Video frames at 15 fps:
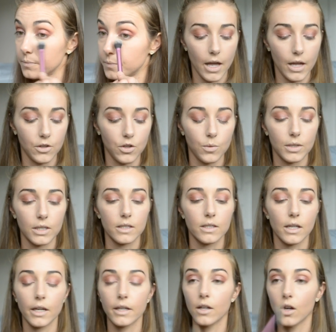And you want to
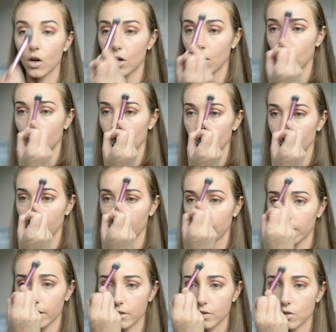set all the
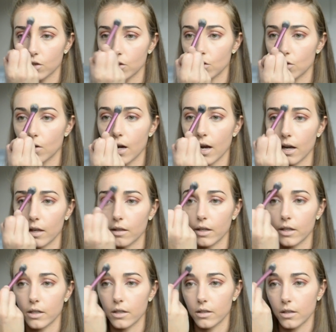areas that you
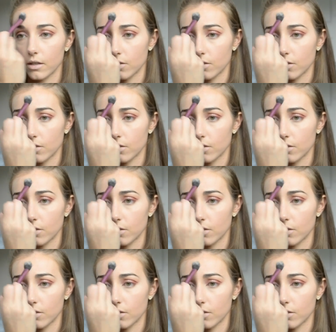highlighted.